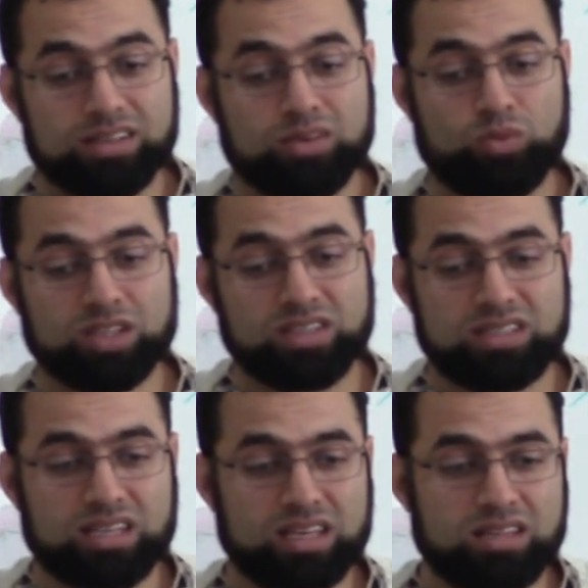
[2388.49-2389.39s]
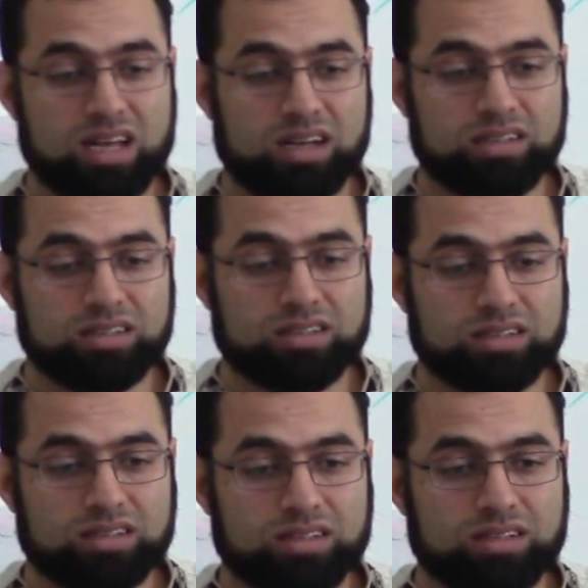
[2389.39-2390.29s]
what did Sayyidina
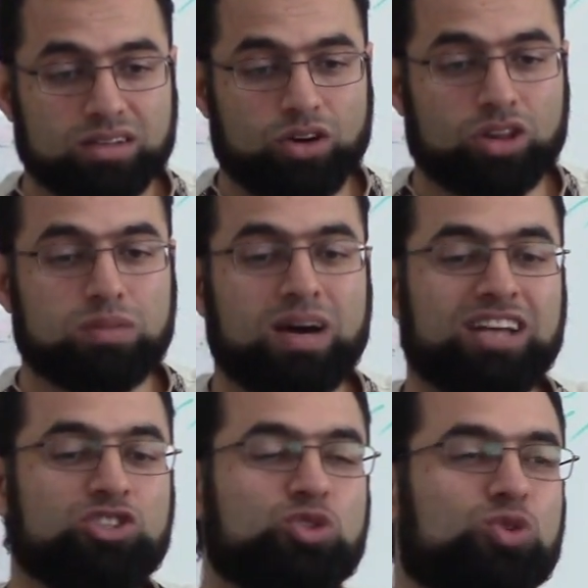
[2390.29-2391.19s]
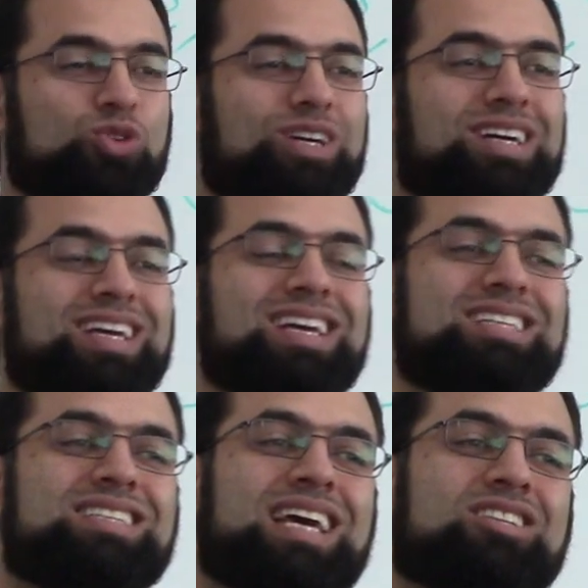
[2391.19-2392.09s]
Uthman do? he
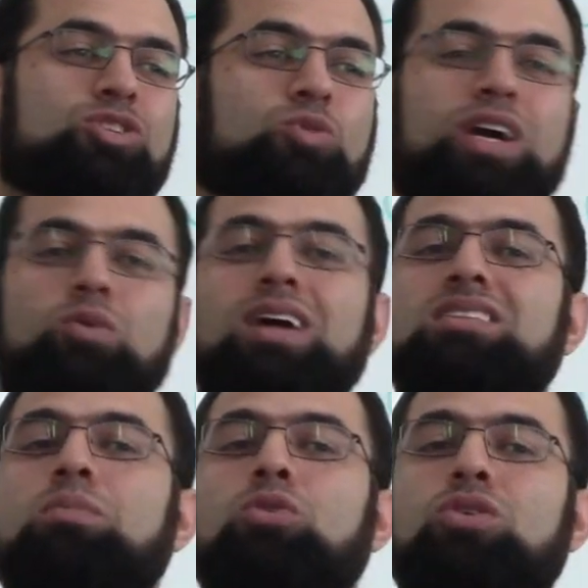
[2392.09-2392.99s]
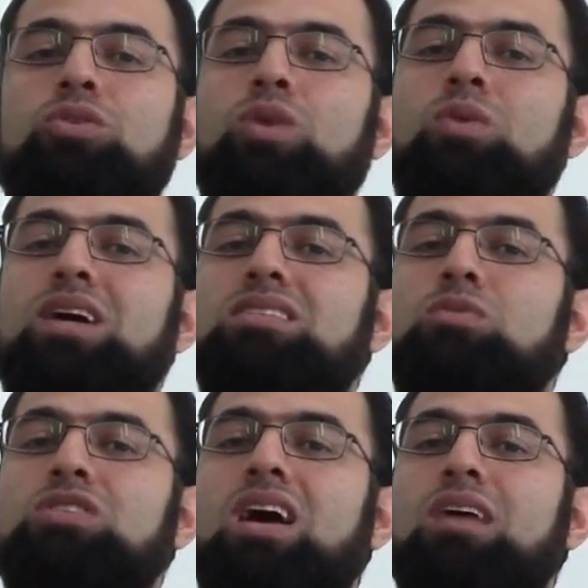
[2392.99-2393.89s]
sent, where was the book, where was
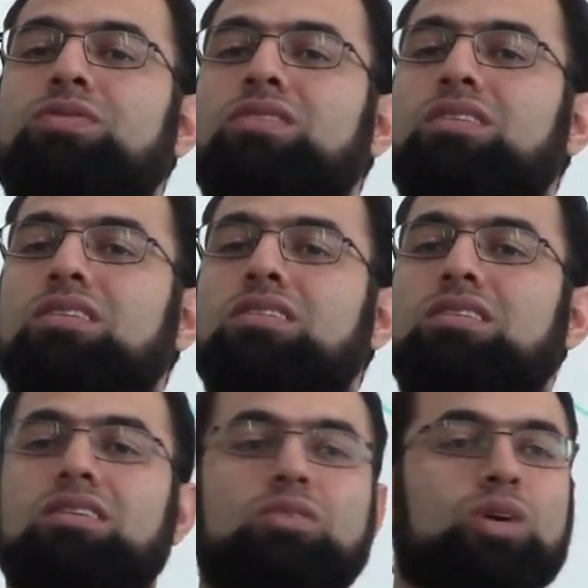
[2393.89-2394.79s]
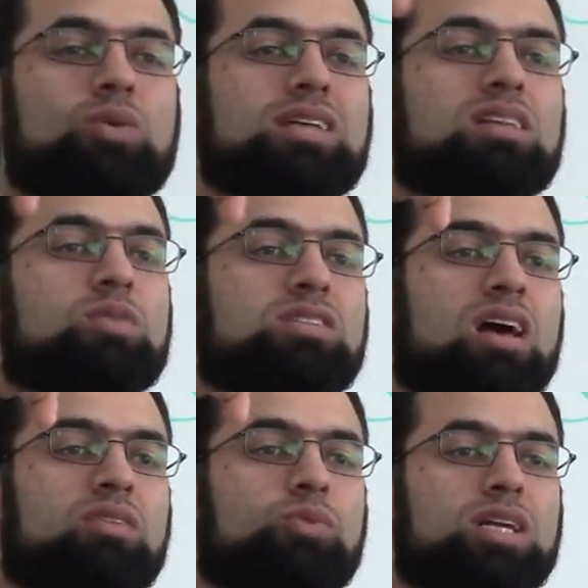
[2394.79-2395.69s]
the mushaf? Where was the
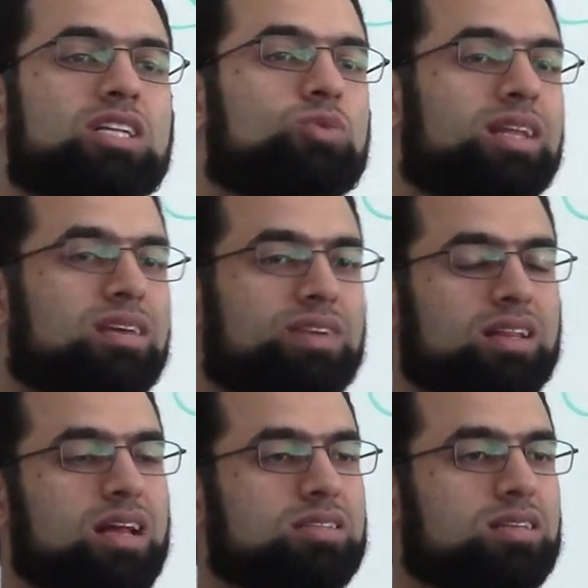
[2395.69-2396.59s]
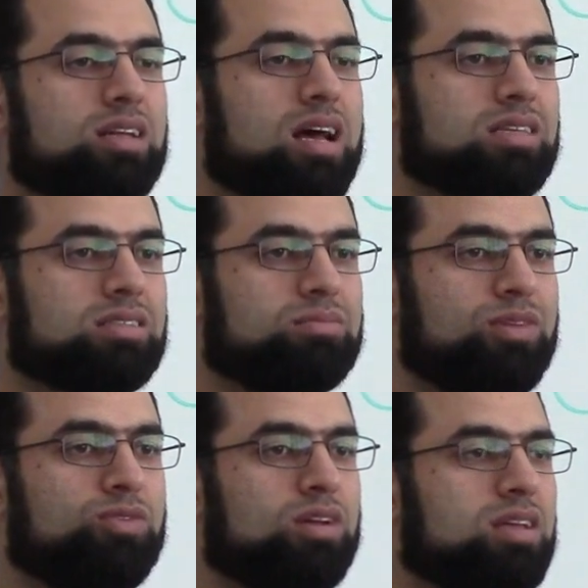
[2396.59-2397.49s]
mushaf? Where did we leave it last class,
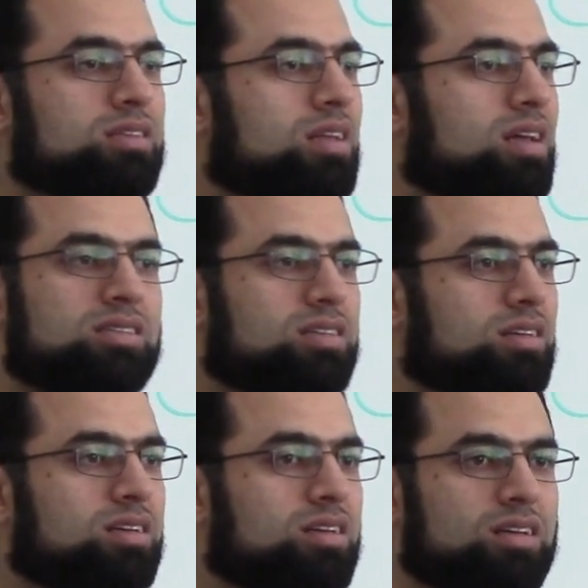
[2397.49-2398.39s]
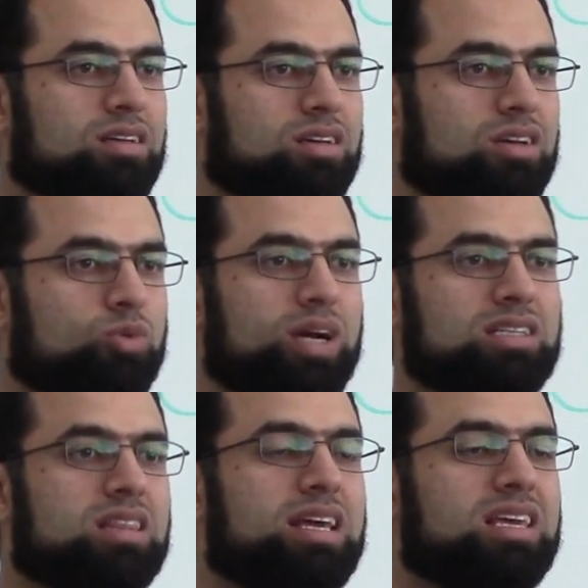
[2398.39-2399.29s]
before last class? Where
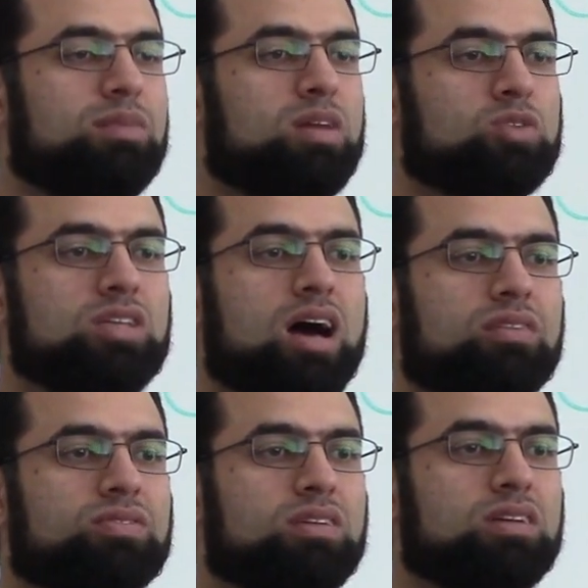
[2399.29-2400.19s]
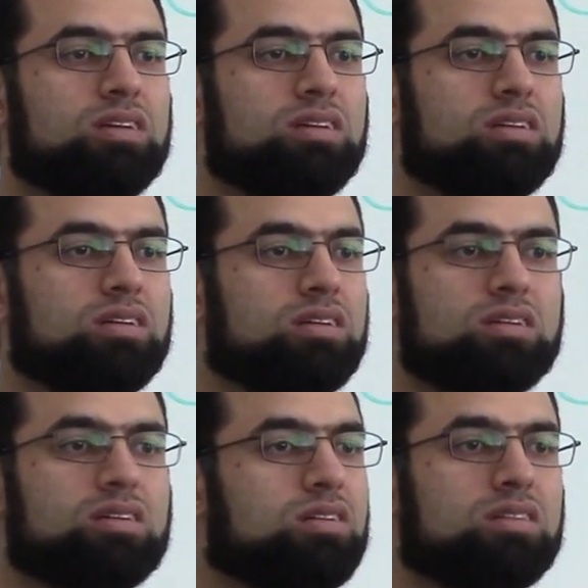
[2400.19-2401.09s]
did they keep the mushaf?
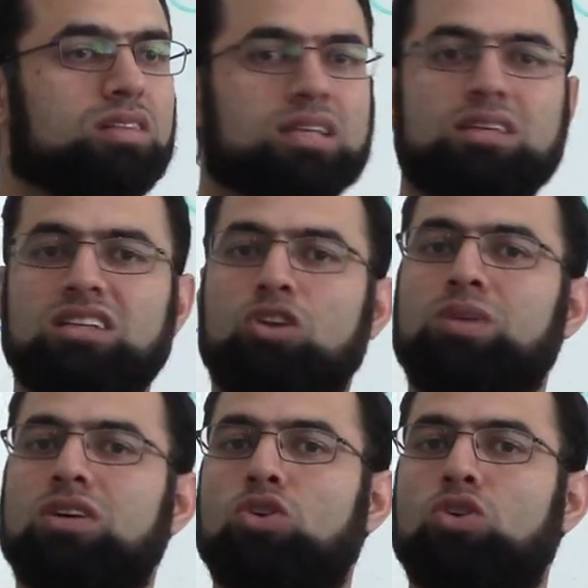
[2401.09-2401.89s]
That Sayyidina Abu Bakr